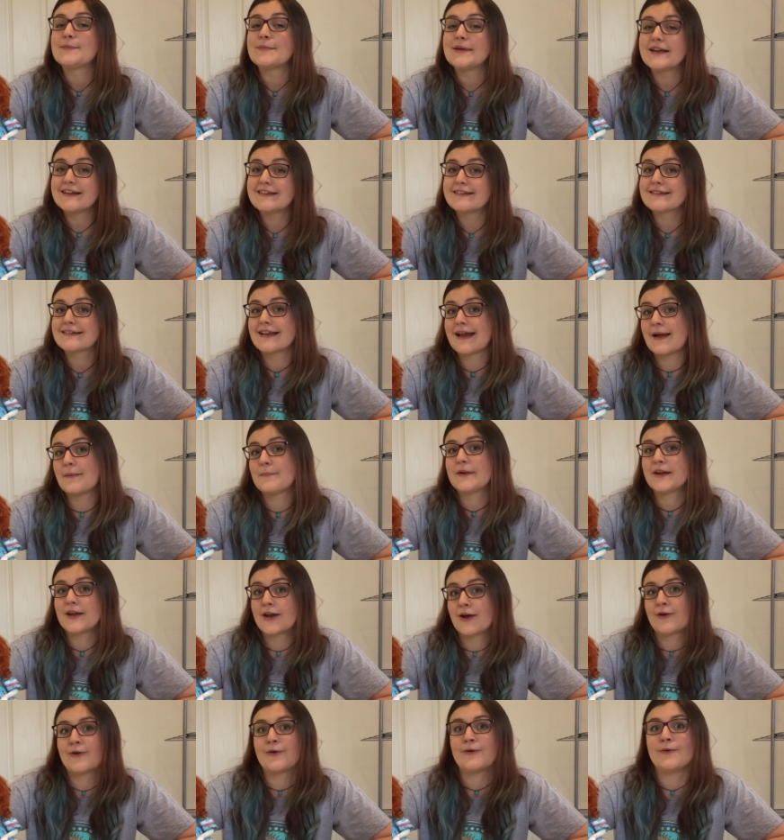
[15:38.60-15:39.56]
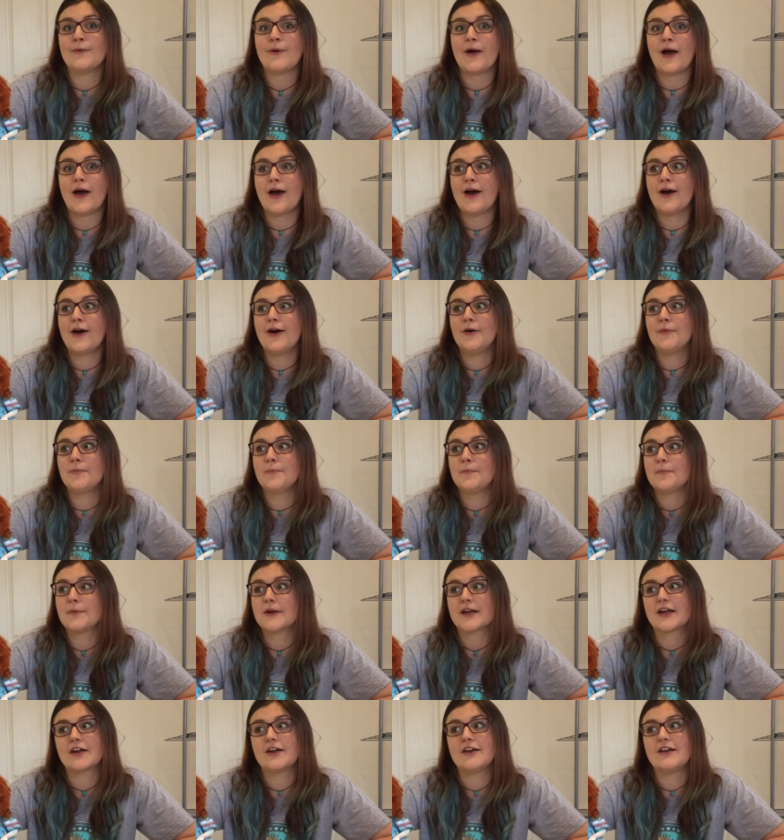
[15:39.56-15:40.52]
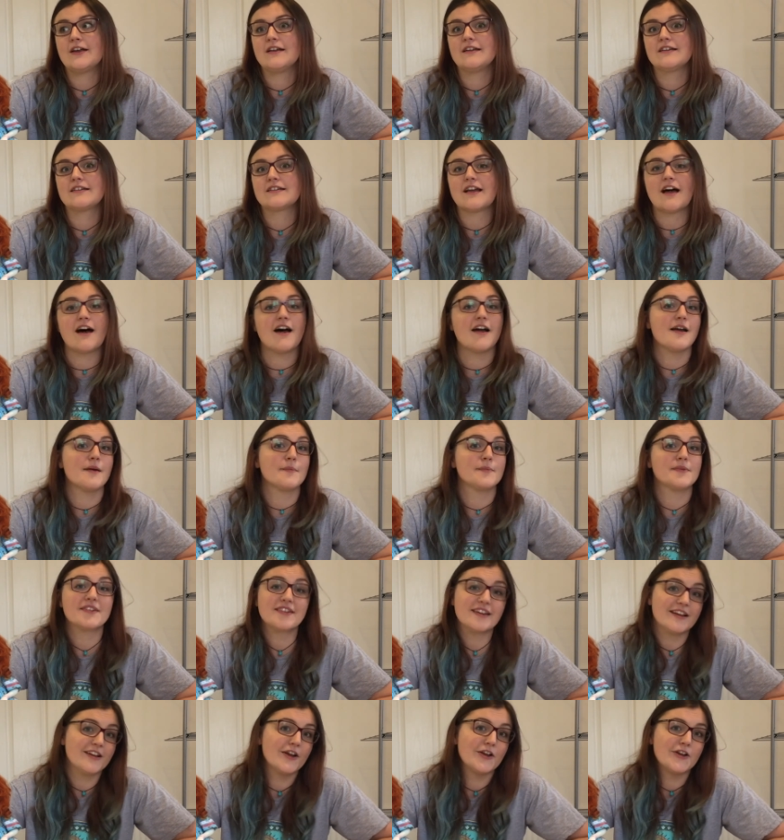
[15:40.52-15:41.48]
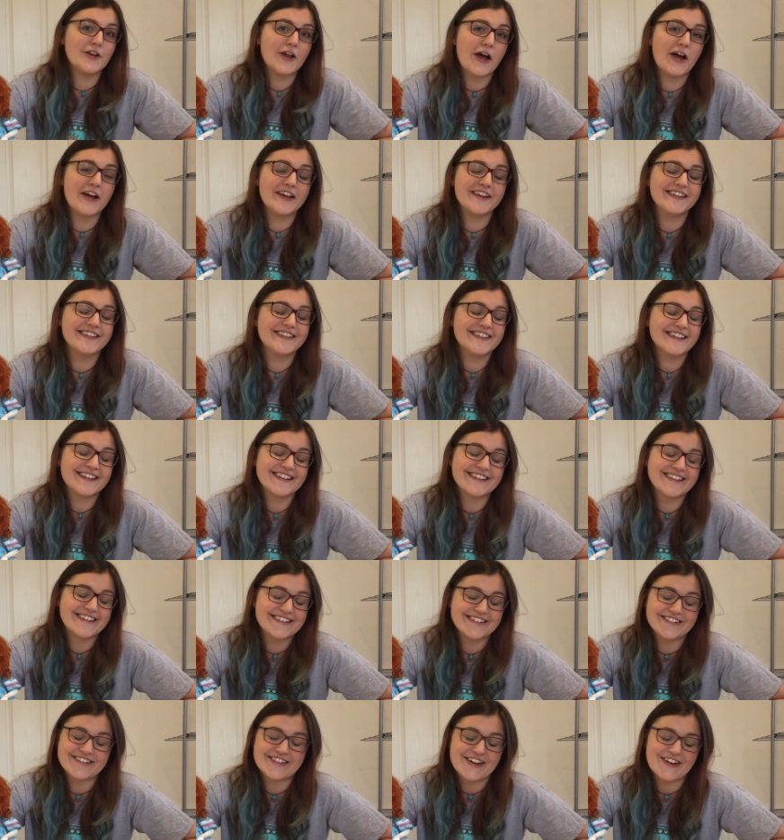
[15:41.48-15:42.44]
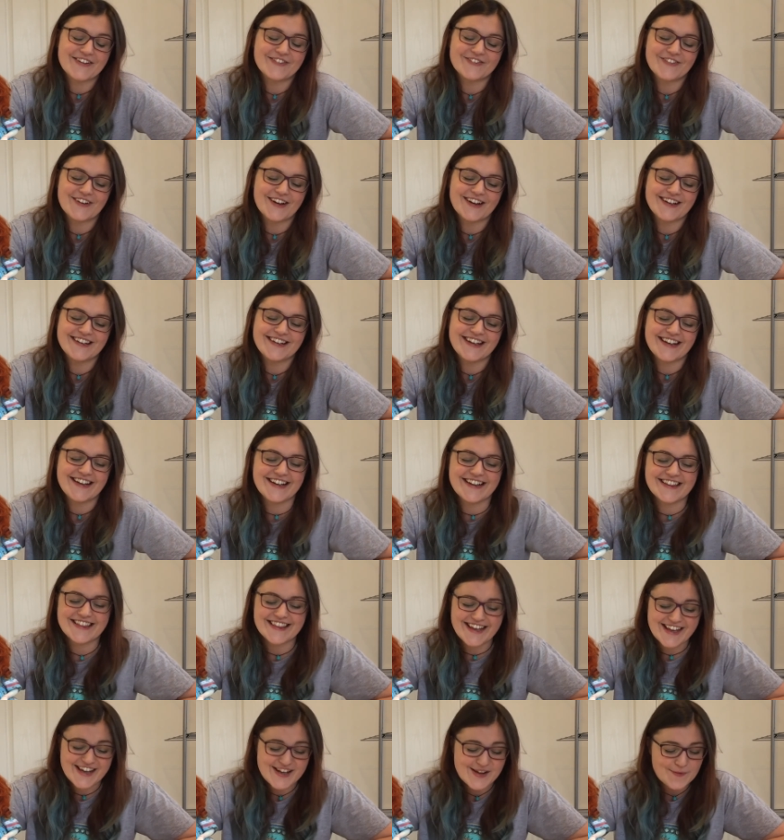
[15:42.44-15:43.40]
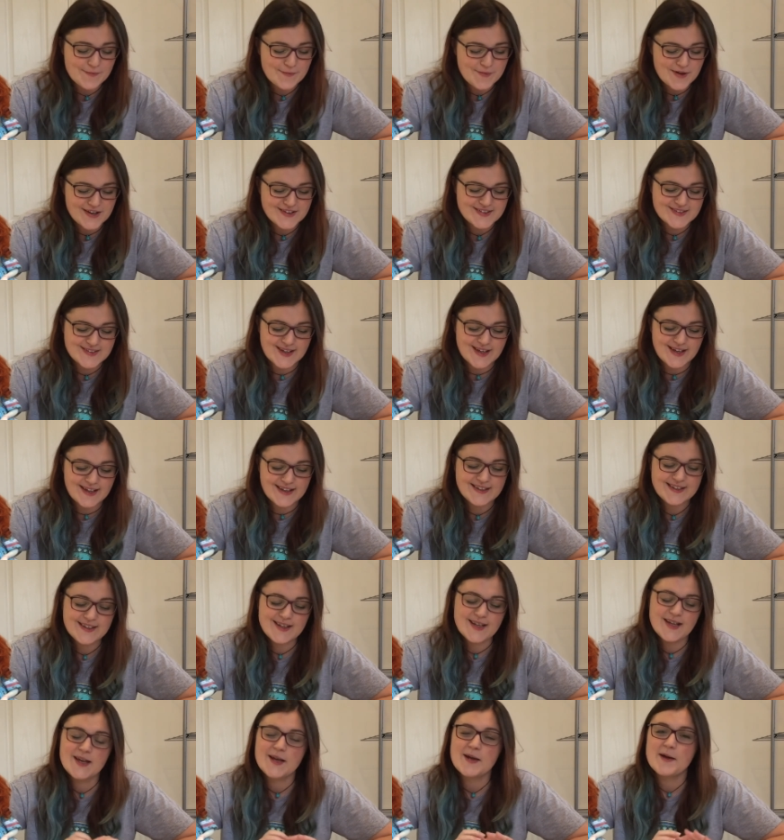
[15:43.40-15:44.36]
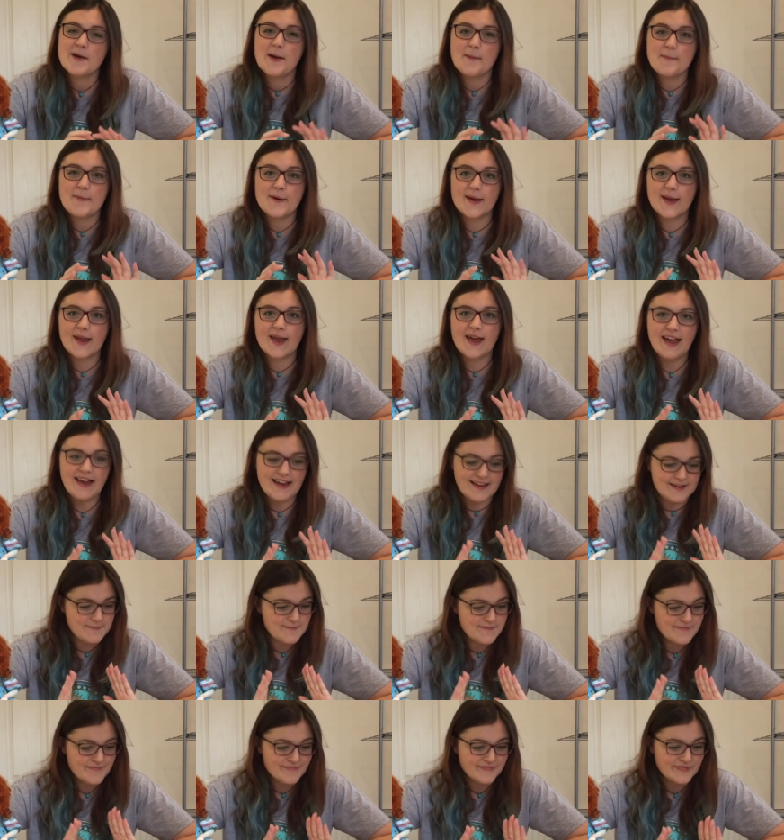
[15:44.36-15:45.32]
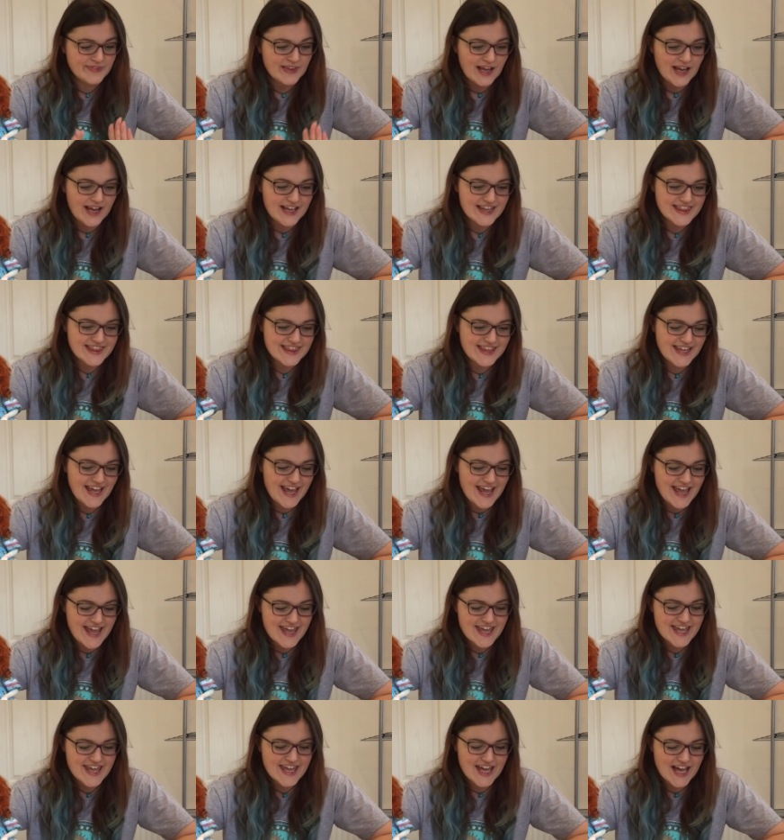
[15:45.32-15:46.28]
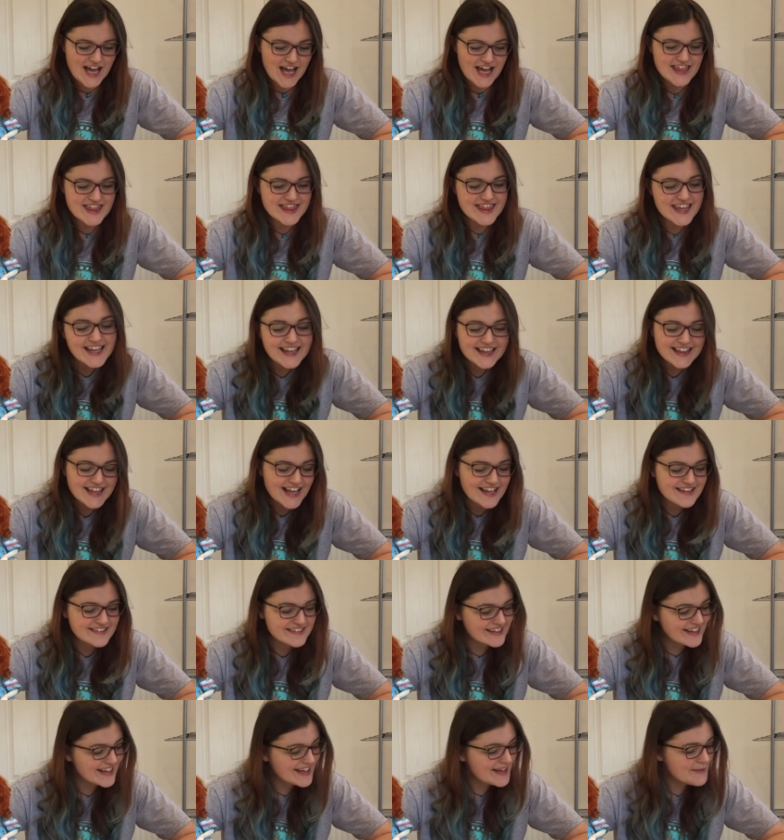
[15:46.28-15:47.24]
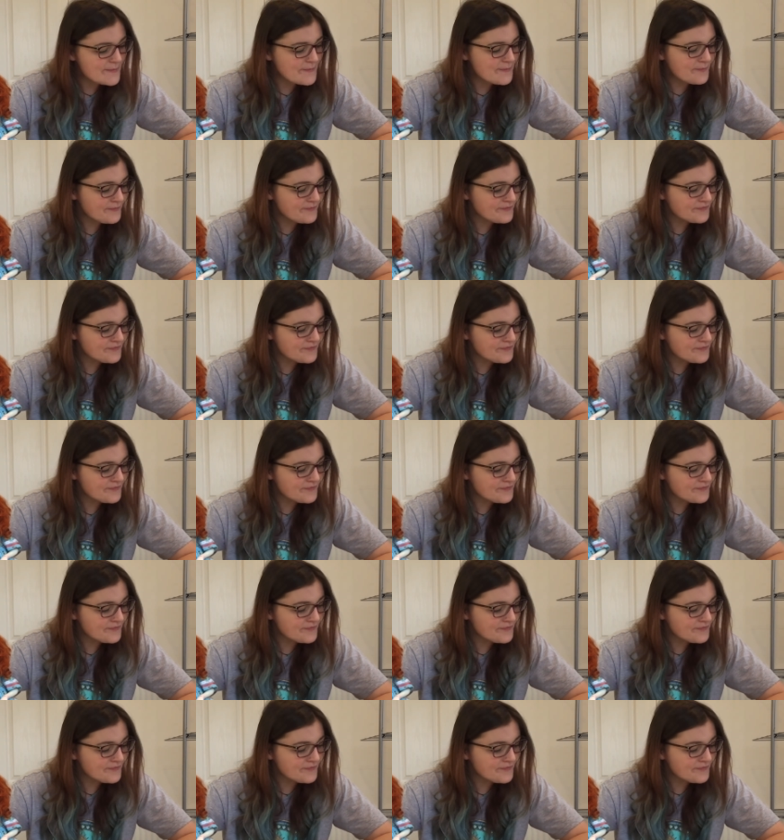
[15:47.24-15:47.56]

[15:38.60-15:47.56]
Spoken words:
please let me know, because I am still on the hunt and I still can't find anything. But yeah, I think that's it.